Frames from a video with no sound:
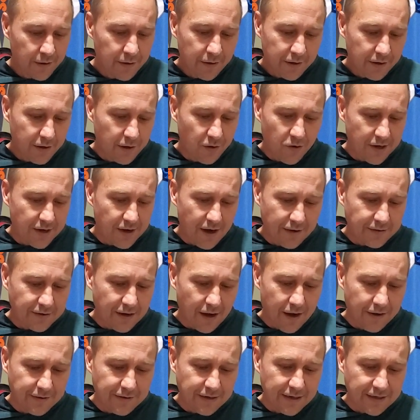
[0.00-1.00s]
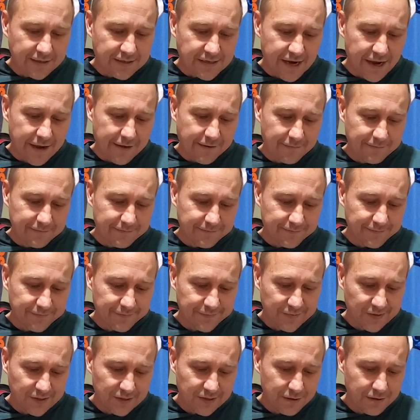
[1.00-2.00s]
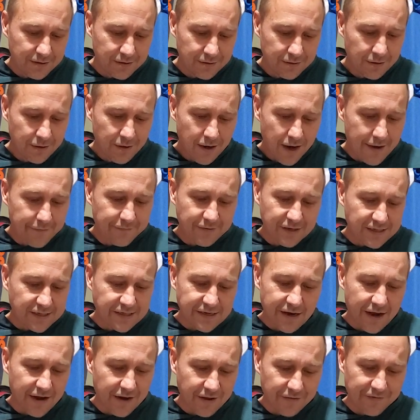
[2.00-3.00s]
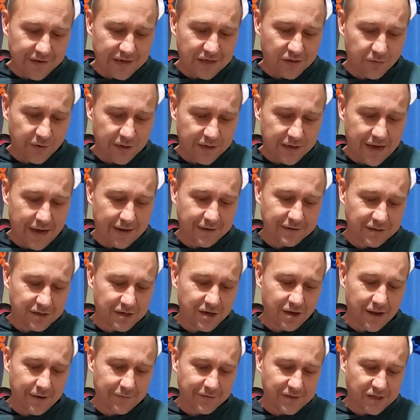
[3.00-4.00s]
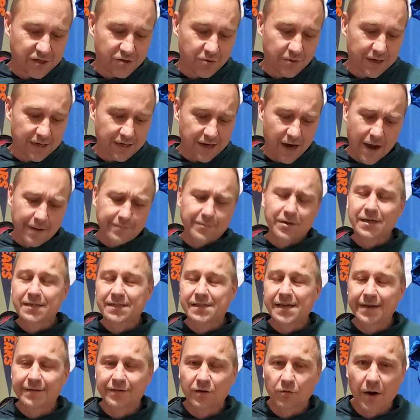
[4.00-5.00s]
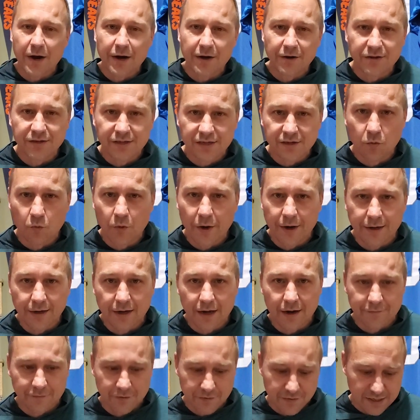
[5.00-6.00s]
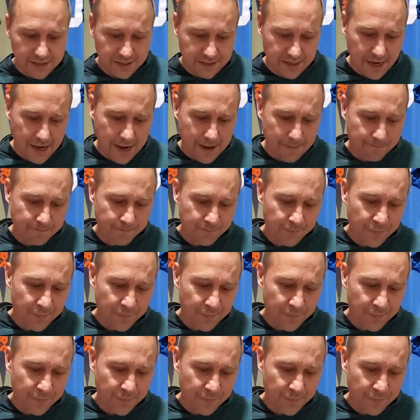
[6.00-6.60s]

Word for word: You know what? I'm, I'm going to take I haven't decided on this one yet until I was doing it. I'm going to take the Raiders to win and cover this game.